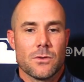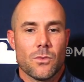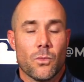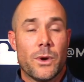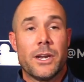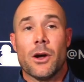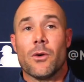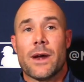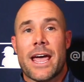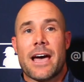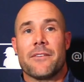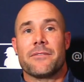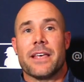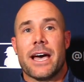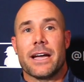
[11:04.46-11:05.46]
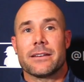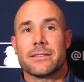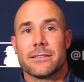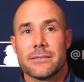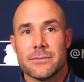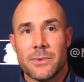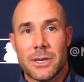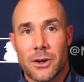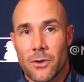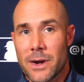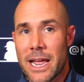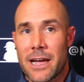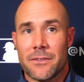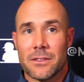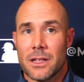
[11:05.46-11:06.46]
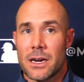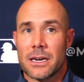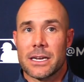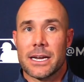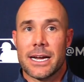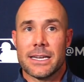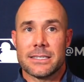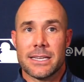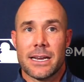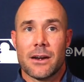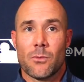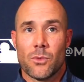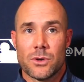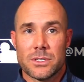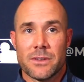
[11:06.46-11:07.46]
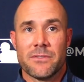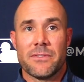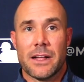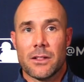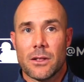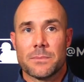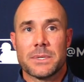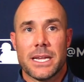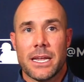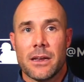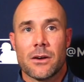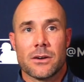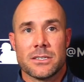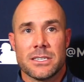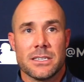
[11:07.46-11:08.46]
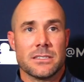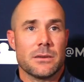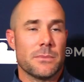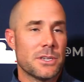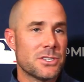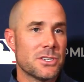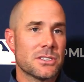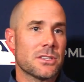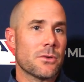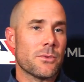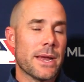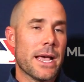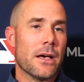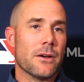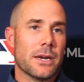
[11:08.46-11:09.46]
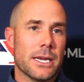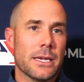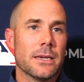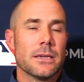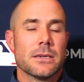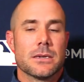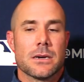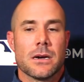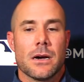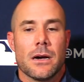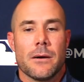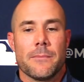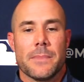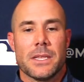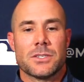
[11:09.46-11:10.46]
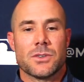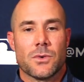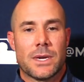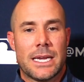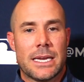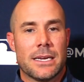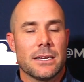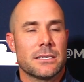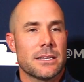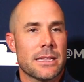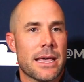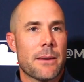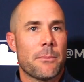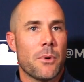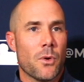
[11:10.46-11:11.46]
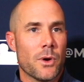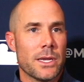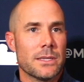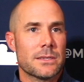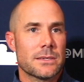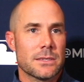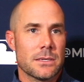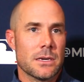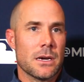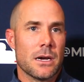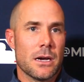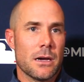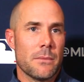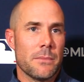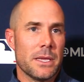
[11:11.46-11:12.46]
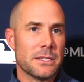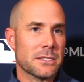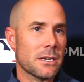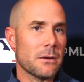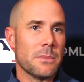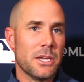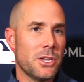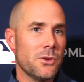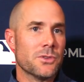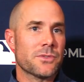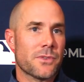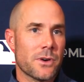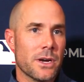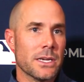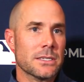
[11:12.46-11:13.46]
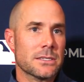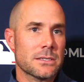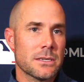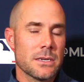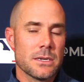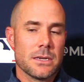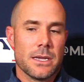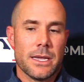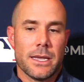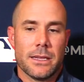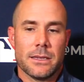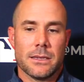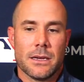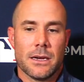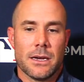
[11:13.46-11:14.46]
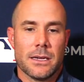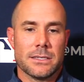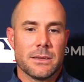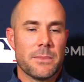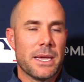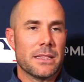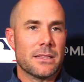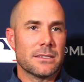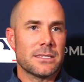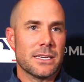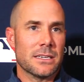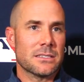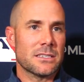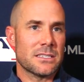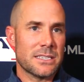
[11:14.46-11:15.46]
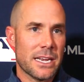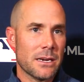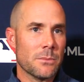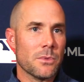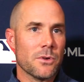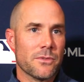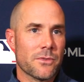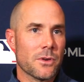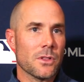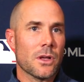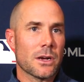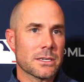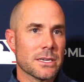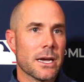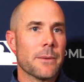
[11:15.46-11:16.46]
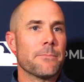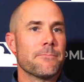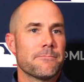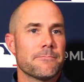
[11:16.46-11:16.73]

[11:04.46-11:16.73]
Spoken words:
We don't have that. We don't have a lot of guys that were developed in our system. It's just the reality. So getting to that point is going to be huge for us, and to make this thing sustainable for a long time.